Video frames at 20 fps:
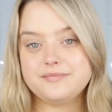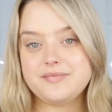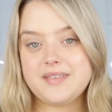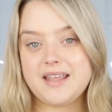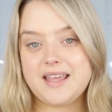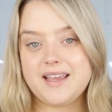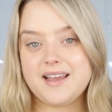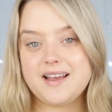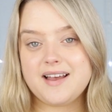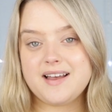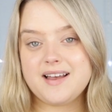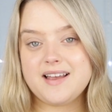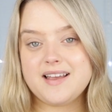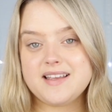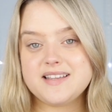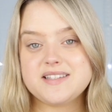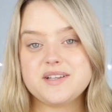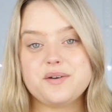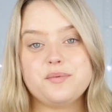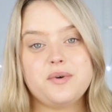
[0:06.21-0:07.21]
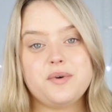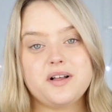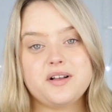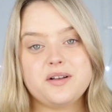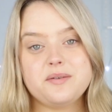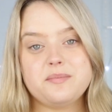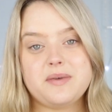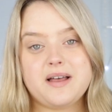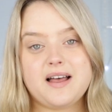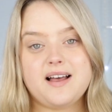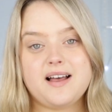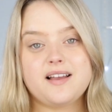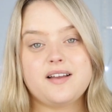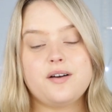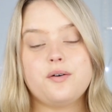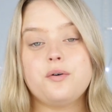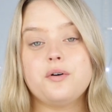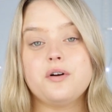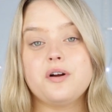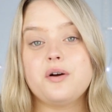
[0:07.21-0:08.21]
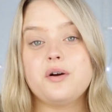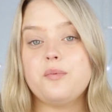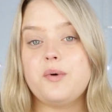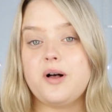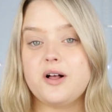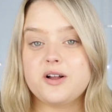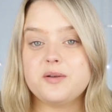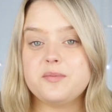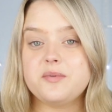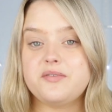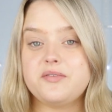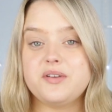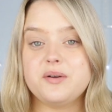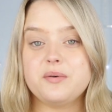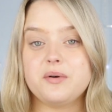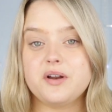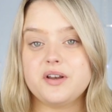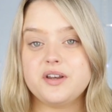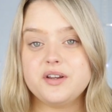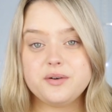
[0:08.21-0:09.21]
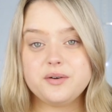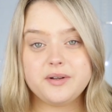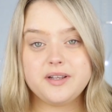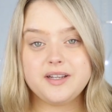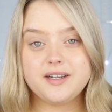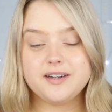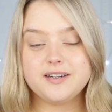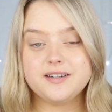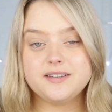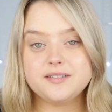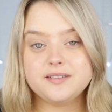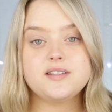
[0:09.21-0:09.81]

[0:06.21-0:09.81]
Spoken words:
Hey guys, welcome back, or welcome if you are new here.